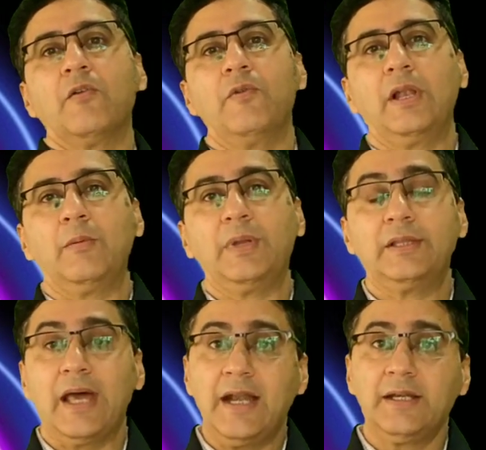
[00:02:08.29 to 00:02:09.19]
will be
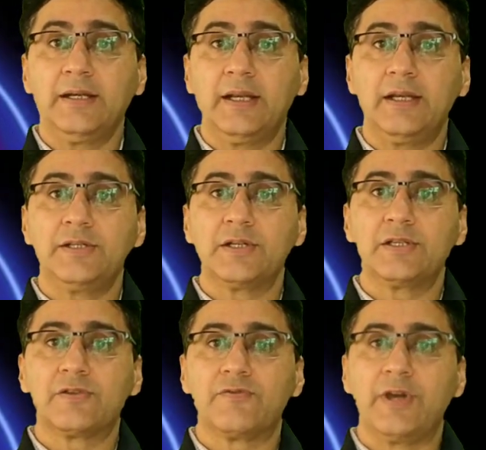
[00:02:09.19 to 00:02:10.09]
that
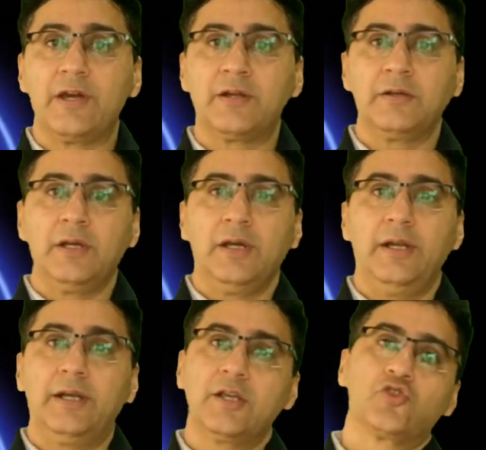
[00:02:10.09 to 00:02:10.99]
intelligence where
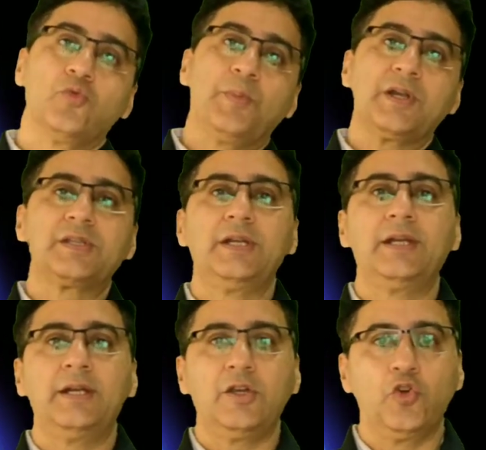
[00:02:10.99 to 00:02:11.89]
it has
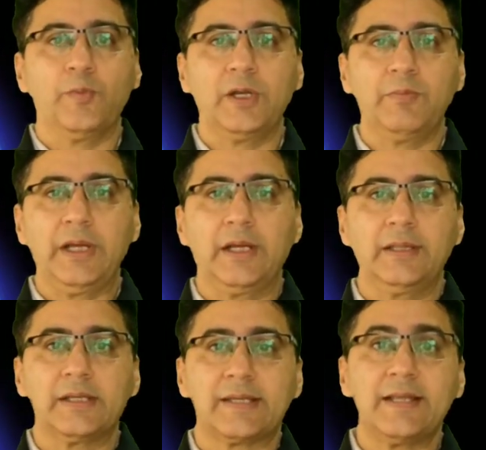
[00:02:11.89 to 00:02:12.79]
superseded a human being
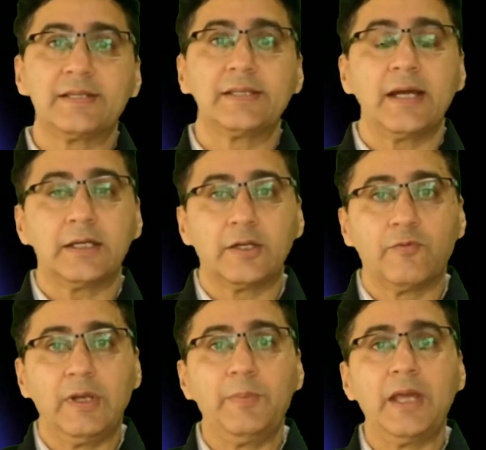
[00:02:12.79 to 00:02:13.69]
in the sense that it
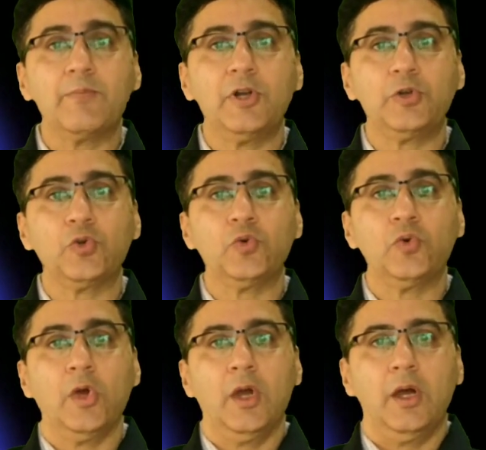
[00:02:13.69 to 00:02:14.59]
will be able
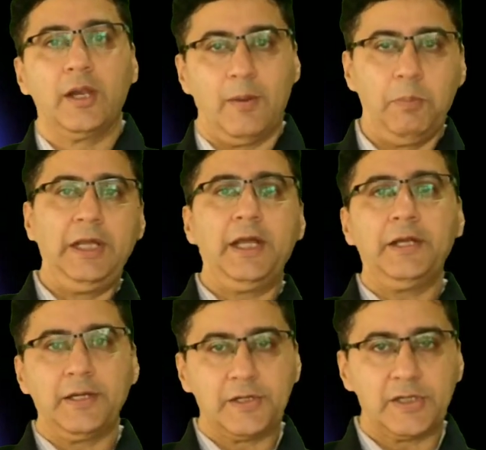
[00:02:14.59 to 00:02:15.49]
to
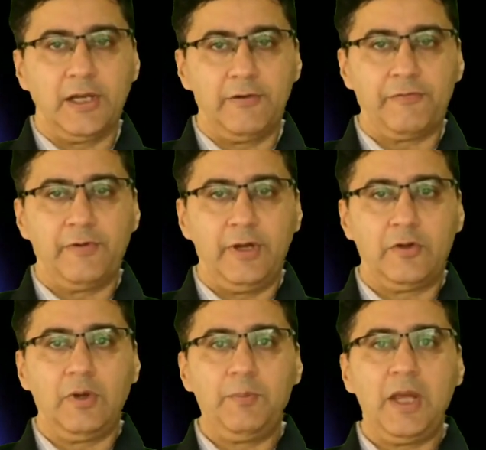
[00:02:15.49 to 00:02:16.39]
replicate itself,
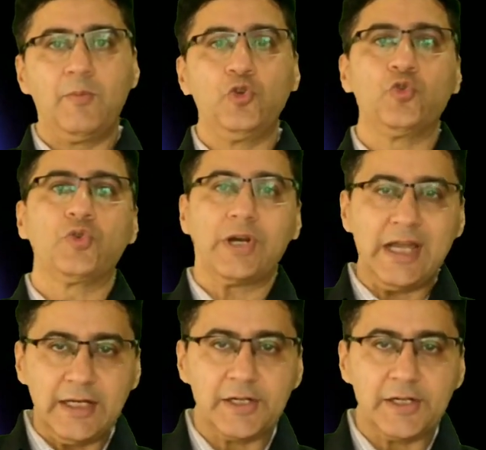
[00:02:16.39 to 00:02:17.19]
it will be able to train